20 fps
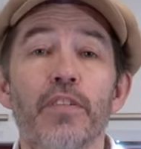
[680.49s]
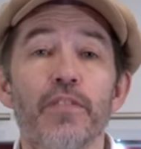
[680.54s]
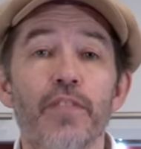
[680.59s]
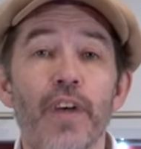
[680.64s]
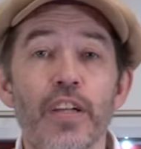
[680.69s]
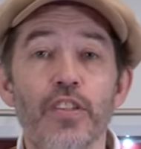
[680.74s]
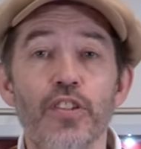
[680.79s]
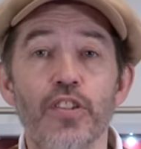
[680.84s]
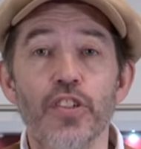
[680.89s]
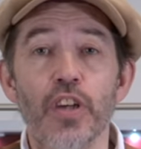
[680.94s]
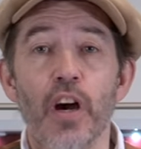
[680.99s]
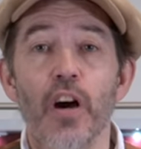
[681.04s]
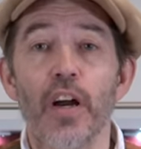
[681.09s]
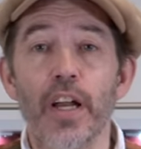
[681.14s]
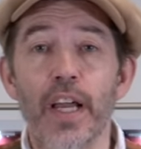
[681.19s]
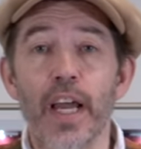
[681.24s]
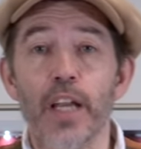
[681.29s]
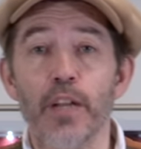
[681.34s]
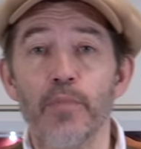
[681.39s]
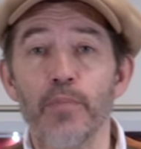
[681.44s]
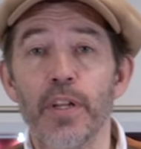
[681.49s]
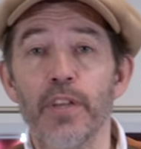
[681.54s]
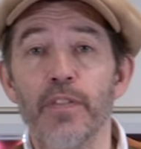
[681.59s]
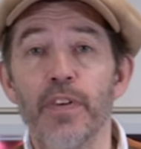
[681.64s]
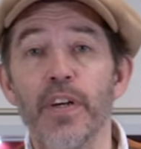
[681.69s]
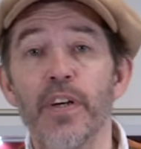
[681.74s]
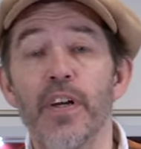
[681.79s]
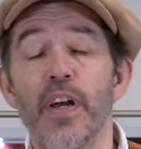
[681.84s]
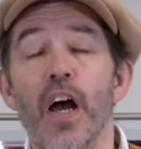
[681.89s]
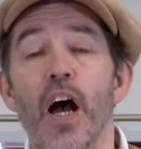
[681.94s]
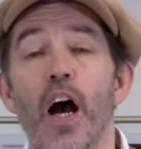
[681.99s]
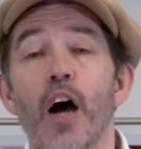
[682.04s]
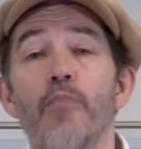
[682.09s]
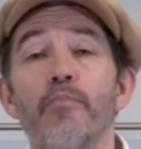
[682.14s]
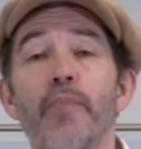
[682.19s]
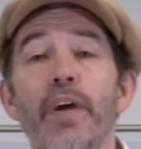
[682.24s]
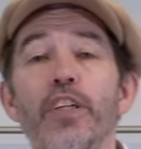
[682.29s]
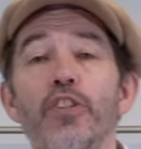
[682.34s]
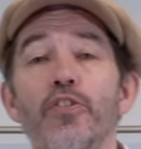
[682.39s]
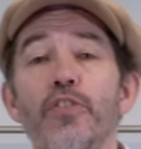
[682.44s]
In fact, Shark had a bit of a, a
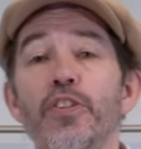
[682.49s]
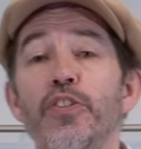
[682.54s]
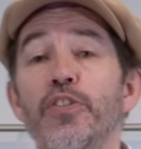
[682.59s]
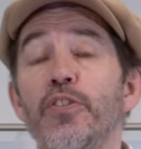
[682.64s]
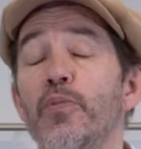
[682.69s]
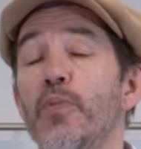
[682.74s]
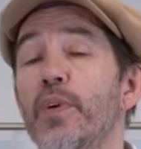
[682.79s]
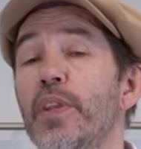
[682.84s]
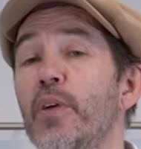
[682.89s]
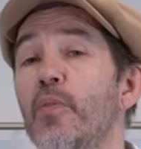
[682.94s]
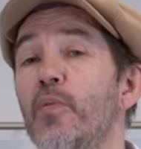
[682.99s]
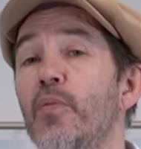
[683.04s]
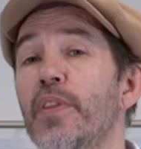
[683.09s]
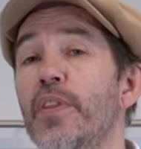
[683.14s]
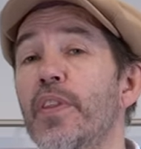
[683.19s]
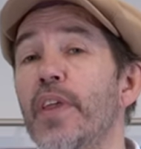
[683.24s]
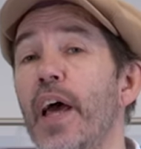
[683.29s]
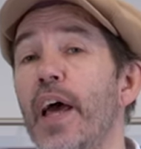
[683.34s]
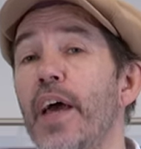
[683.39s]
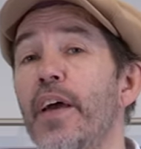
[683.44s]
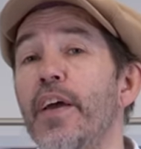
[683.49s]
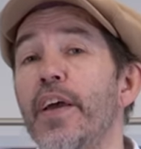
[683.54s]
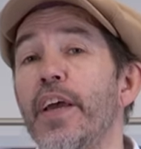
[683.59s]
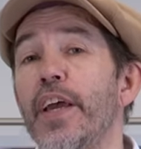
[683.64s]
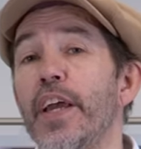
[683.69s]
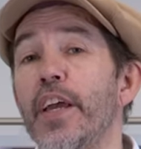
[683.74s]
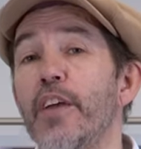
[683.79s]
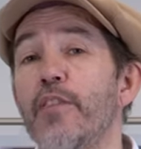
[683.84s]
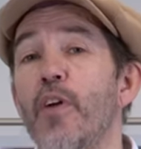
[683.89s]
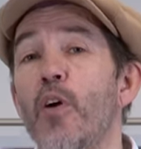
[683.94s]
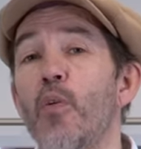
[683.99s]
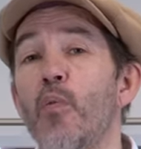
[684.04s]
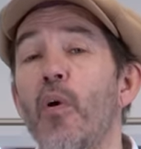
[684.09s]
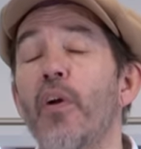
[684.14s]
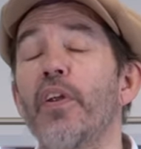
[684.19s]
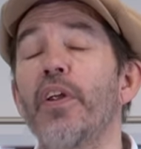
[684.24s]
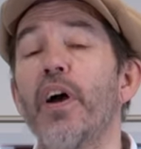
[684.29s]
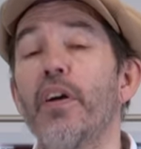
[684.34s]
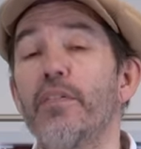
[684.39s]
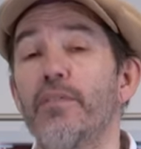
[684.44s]
major issue with it with their Evo
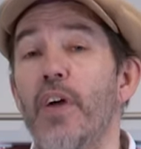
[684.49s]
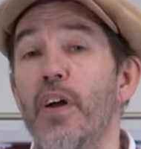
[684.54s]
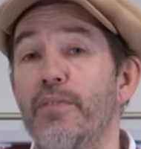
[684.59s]
one